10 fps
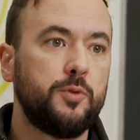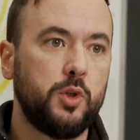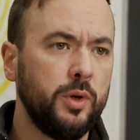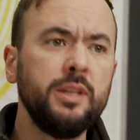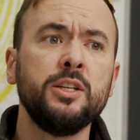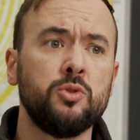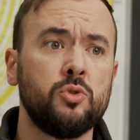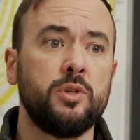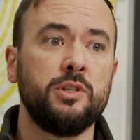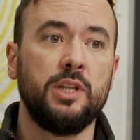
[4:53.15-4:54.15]
Corinthians
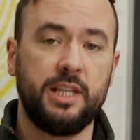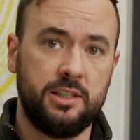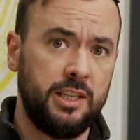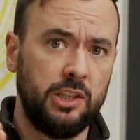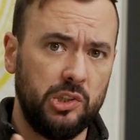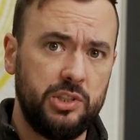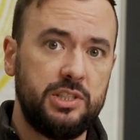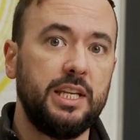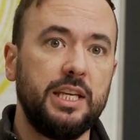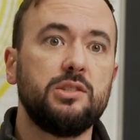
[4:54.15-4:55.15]
was written to like a singular
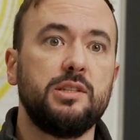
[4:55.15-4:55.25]
city,